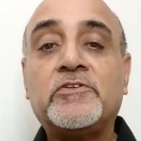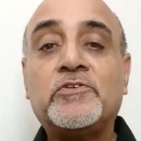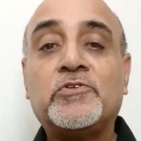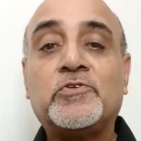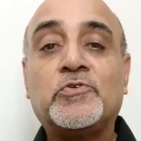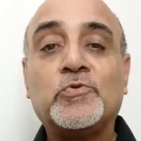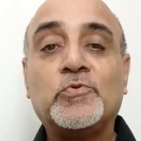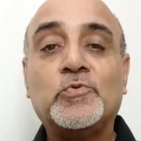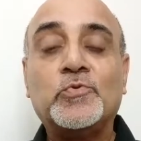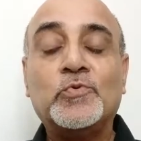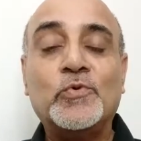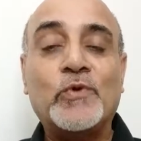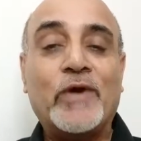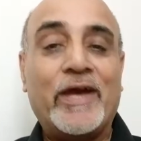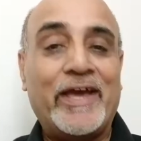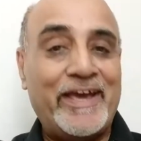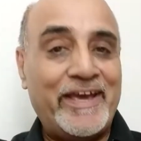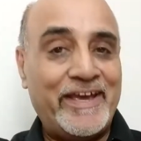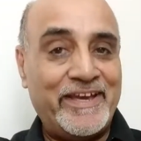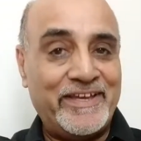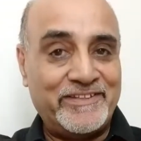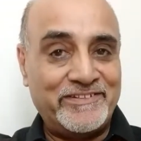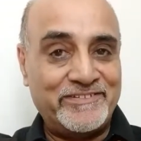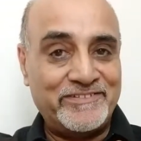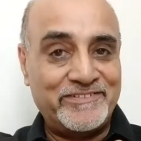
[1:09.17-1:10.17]
two
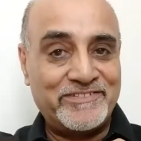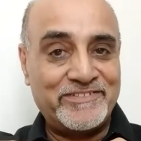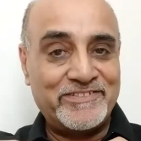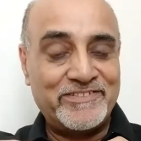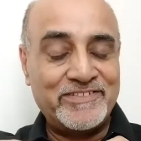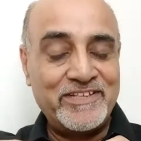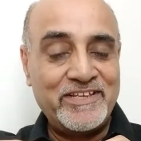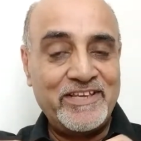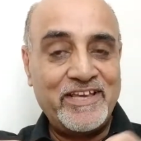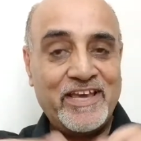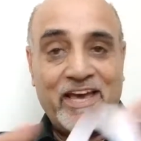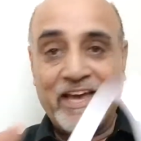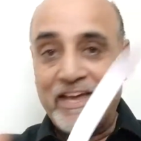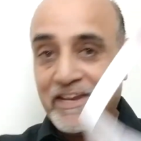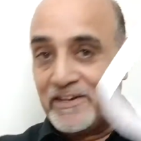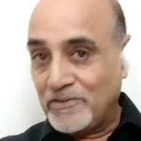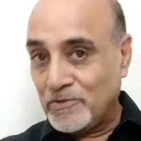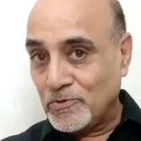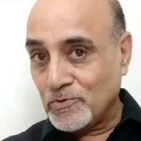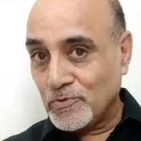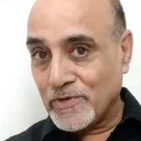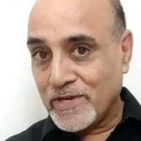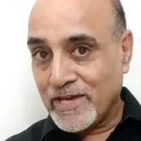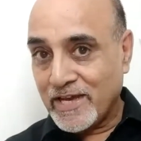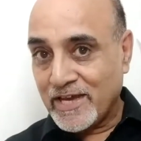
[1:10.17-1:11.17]
ends and
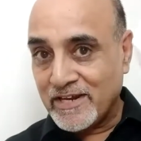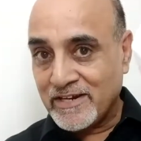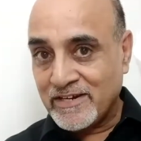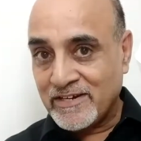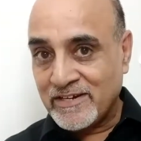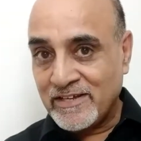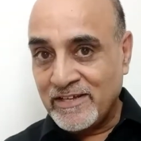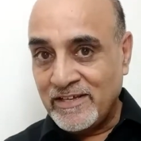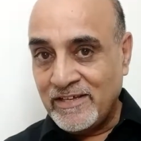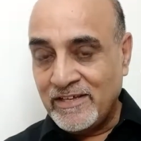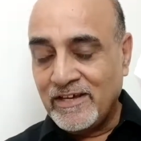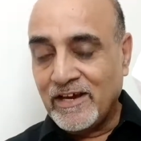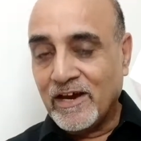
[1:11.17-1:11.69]
you get